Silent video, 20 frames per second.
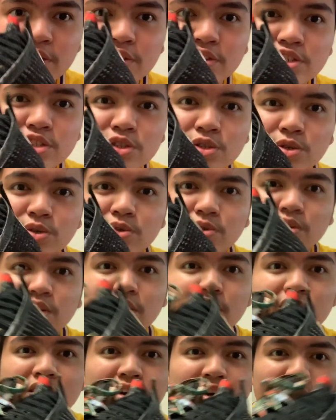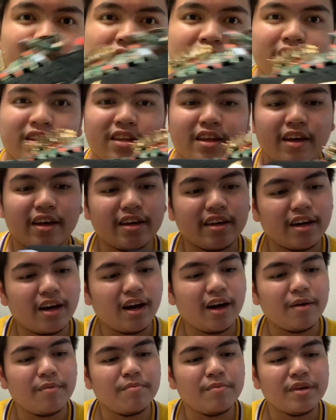the shoe. Like,
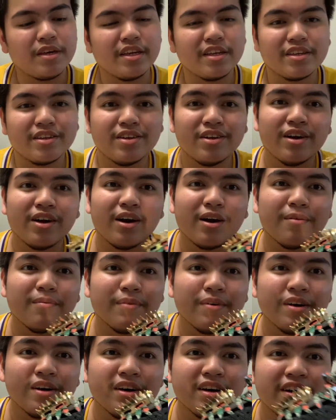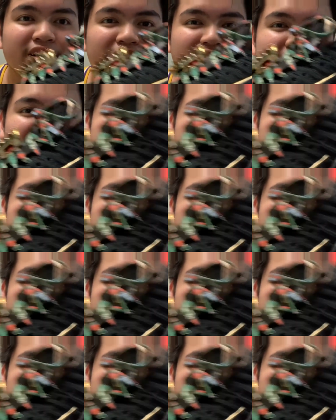I mean, come on.